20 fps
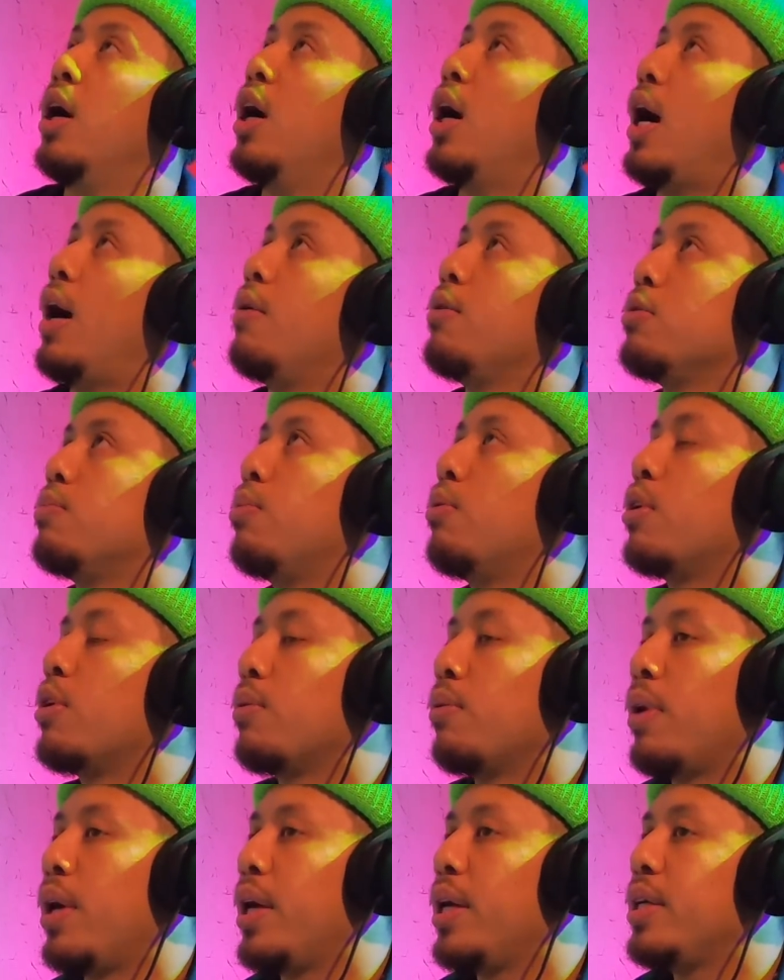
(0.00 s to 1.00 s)
I was born
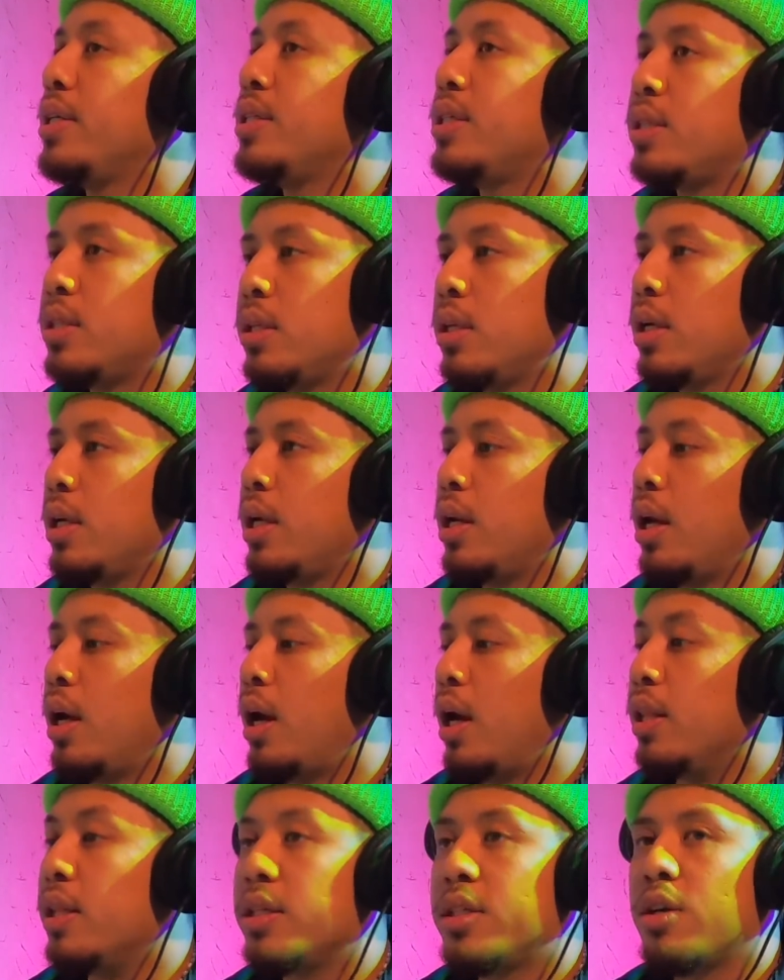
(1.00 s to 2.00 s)
and raised in
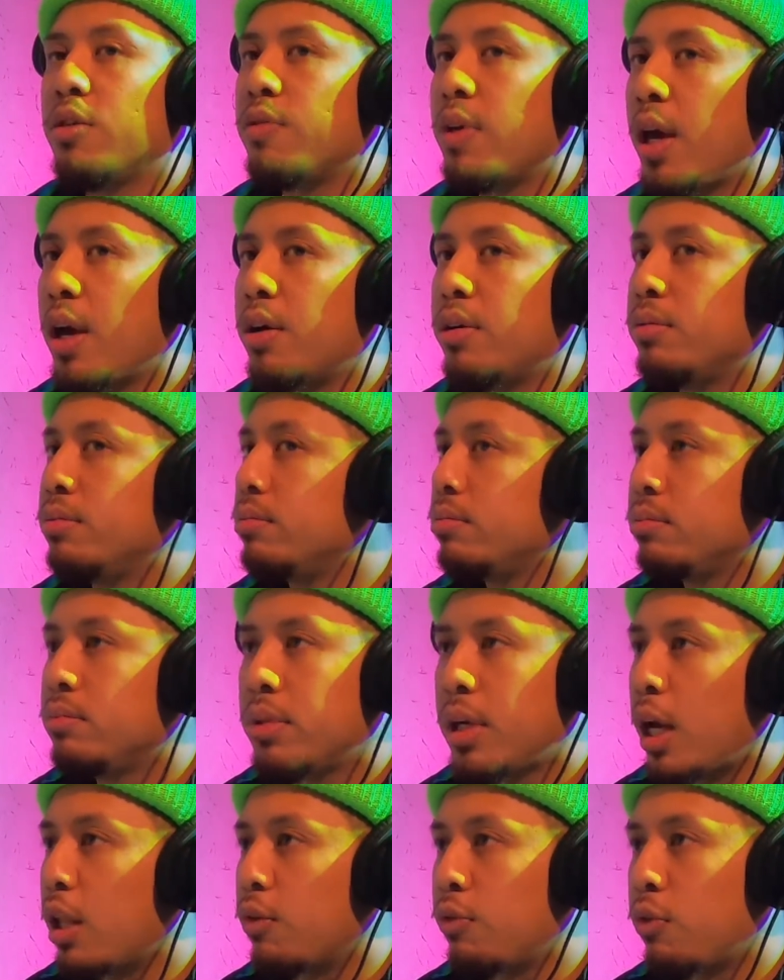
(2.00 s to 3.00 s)
Aliso Viejo,
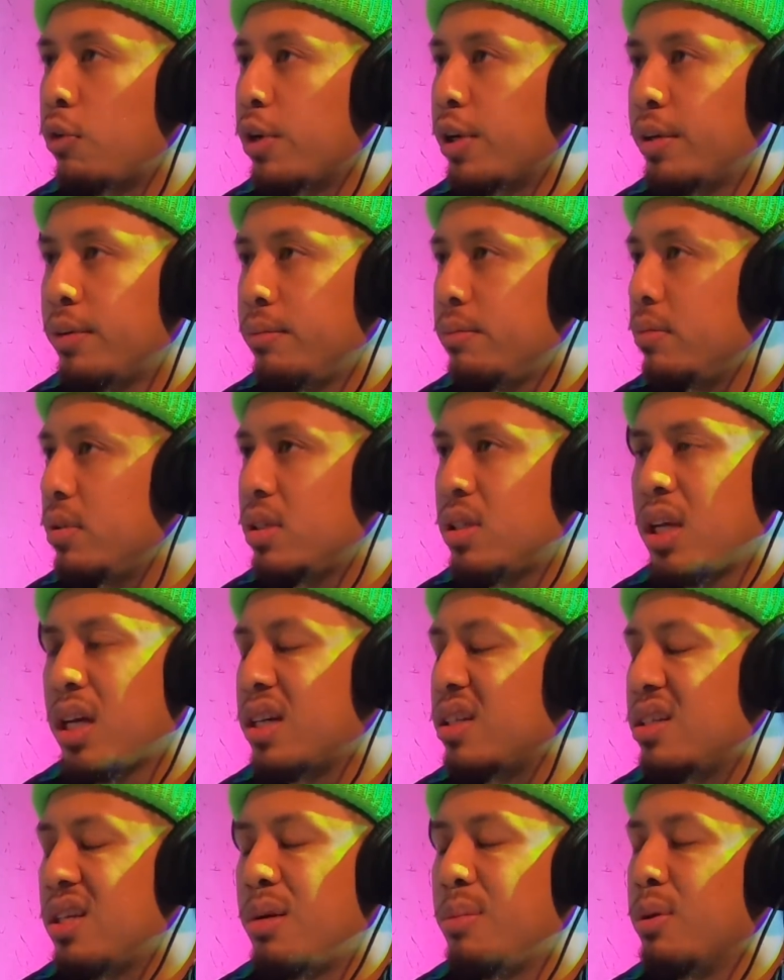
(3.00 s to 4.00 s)
California. It's
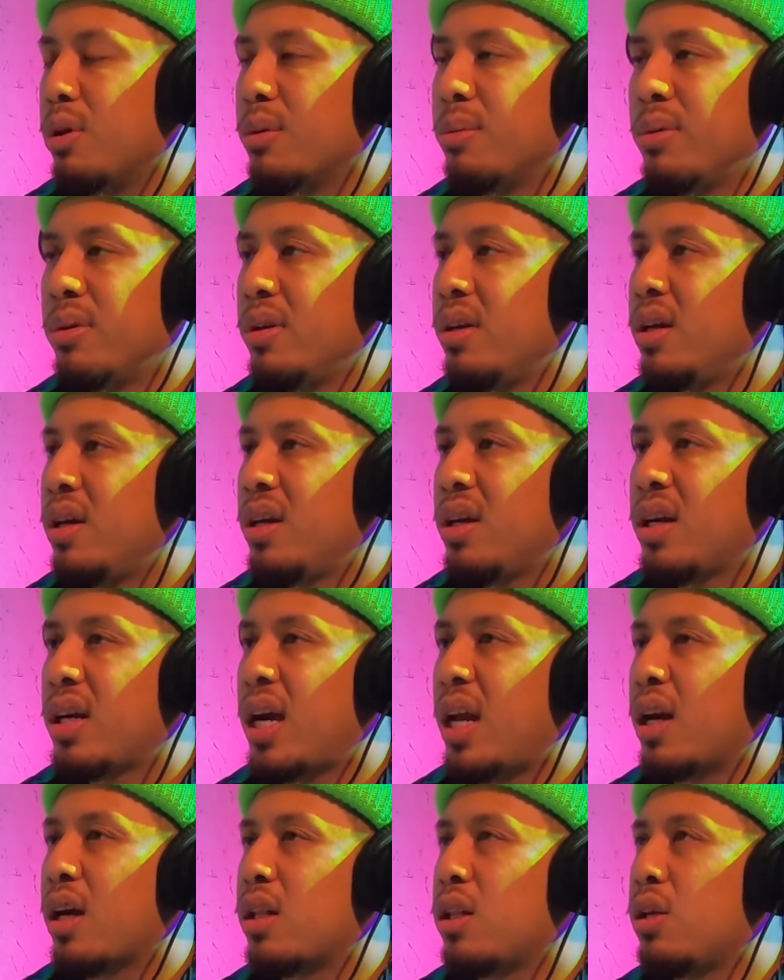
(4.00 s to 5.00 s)
like a suburb, kind of